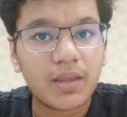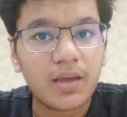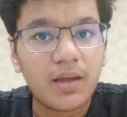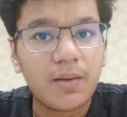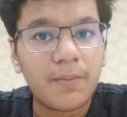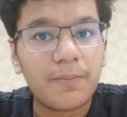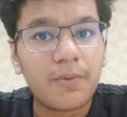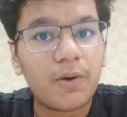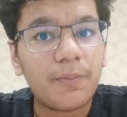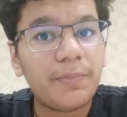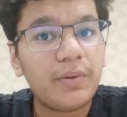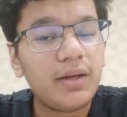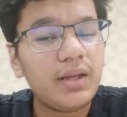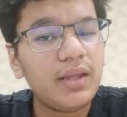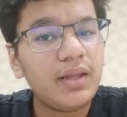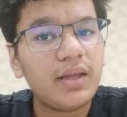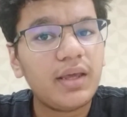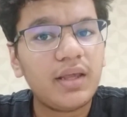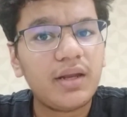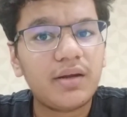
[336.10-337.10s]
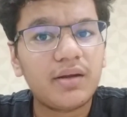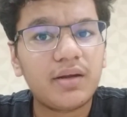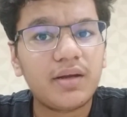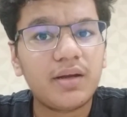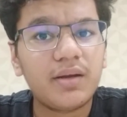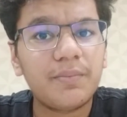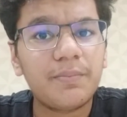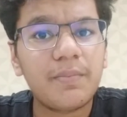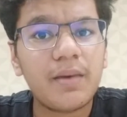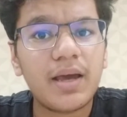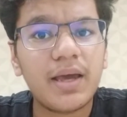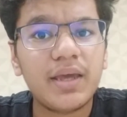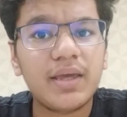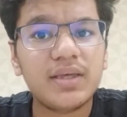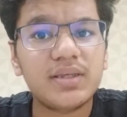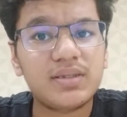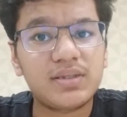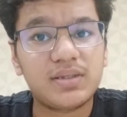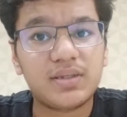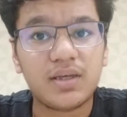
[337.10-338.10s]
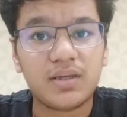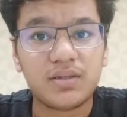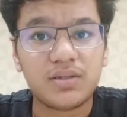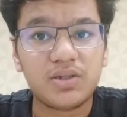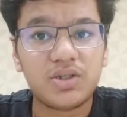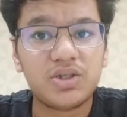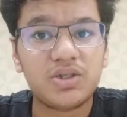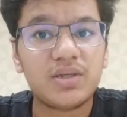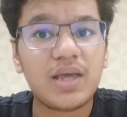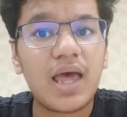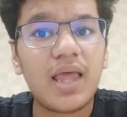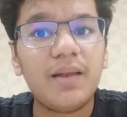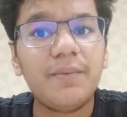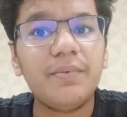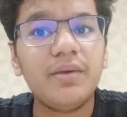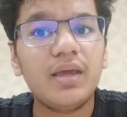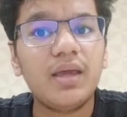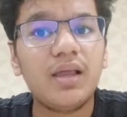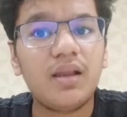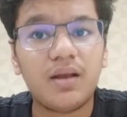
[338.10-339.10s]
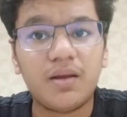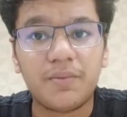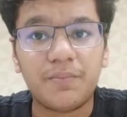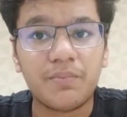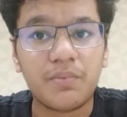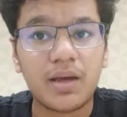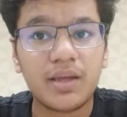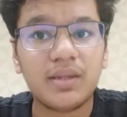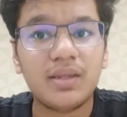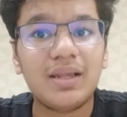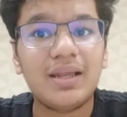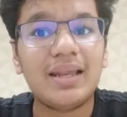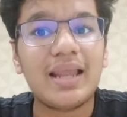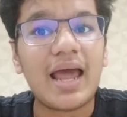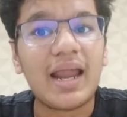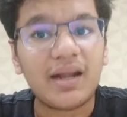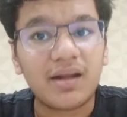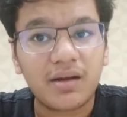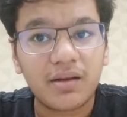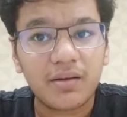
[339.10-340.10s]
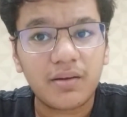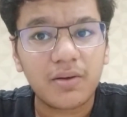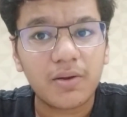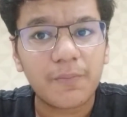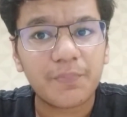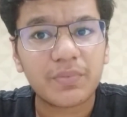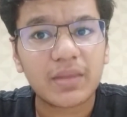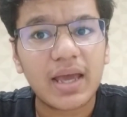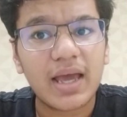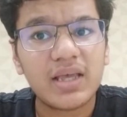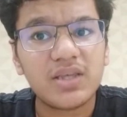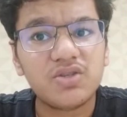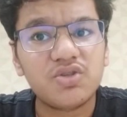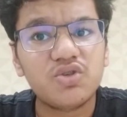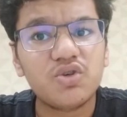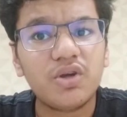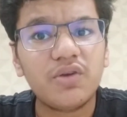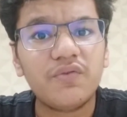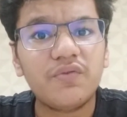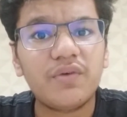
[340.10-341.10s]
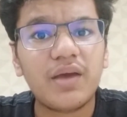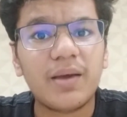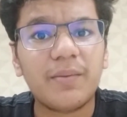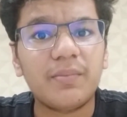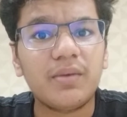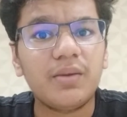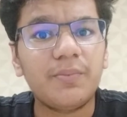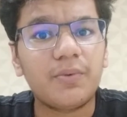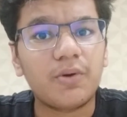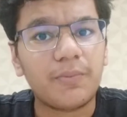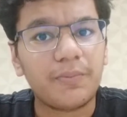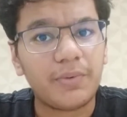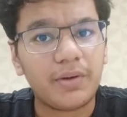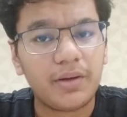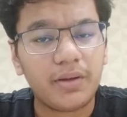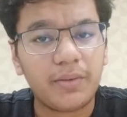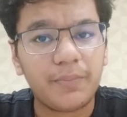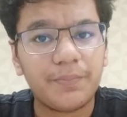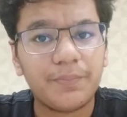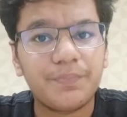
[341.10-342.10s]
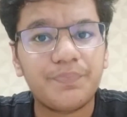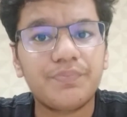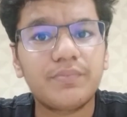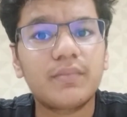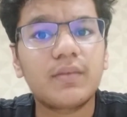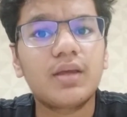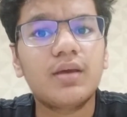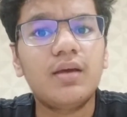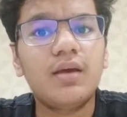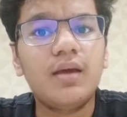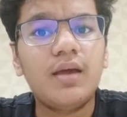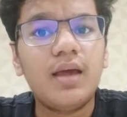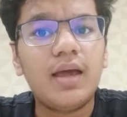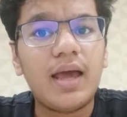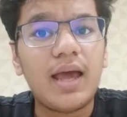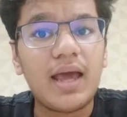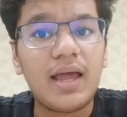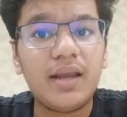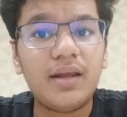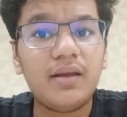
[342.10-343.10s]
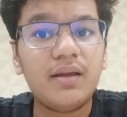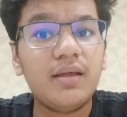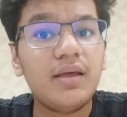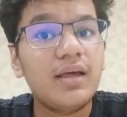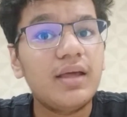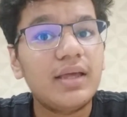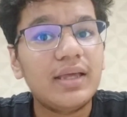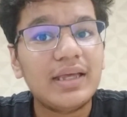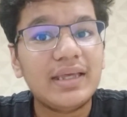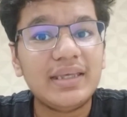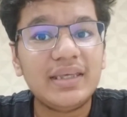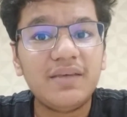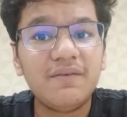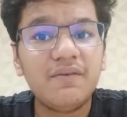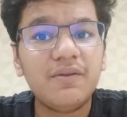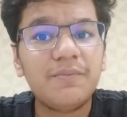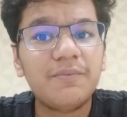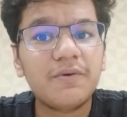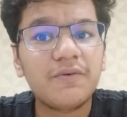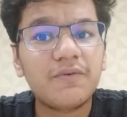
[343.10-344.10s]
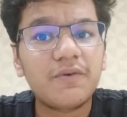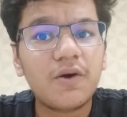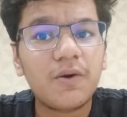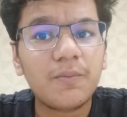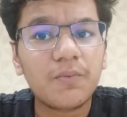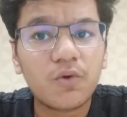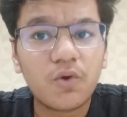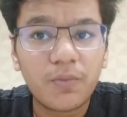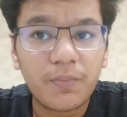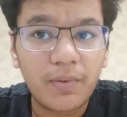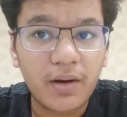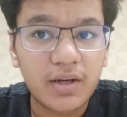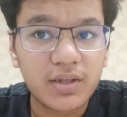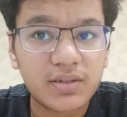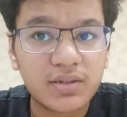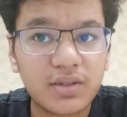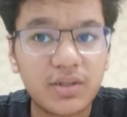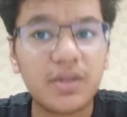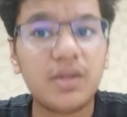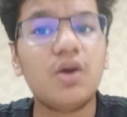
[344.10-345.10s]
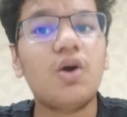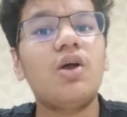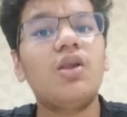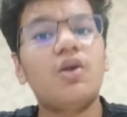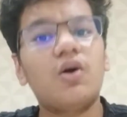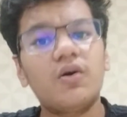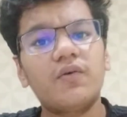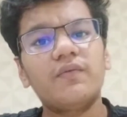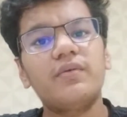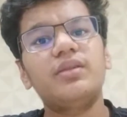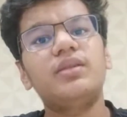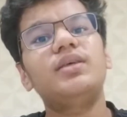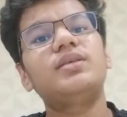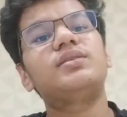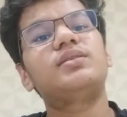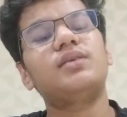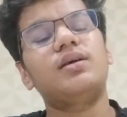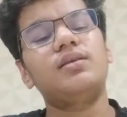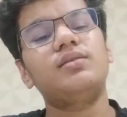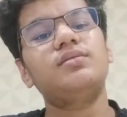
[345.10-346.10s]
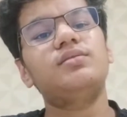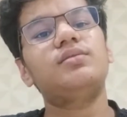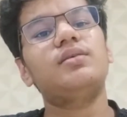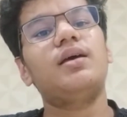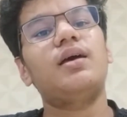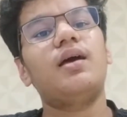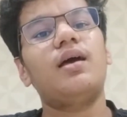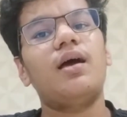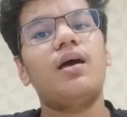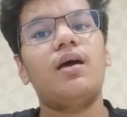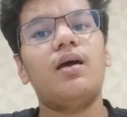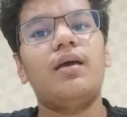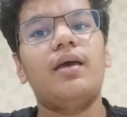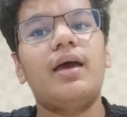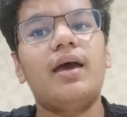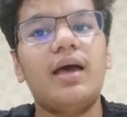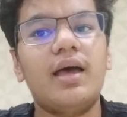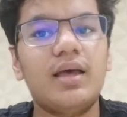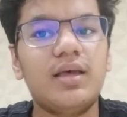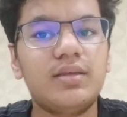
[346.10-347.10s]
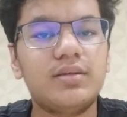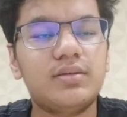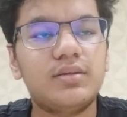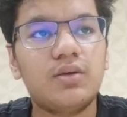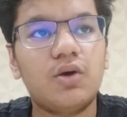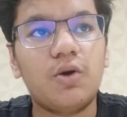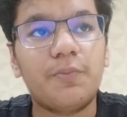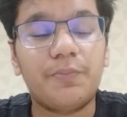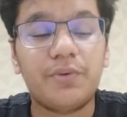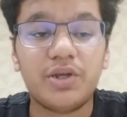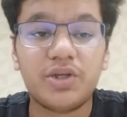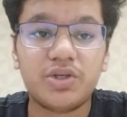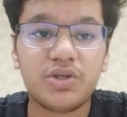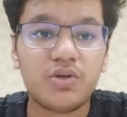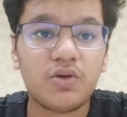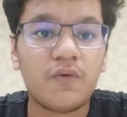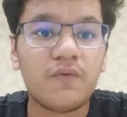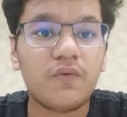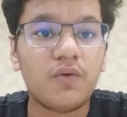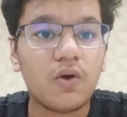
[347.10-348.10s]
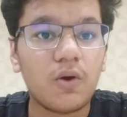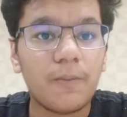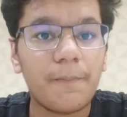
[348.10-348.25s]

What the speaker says: property inherited by his son shall be held by the latter as joint family property, and he will perform coparcenary along with his sons as operation of law.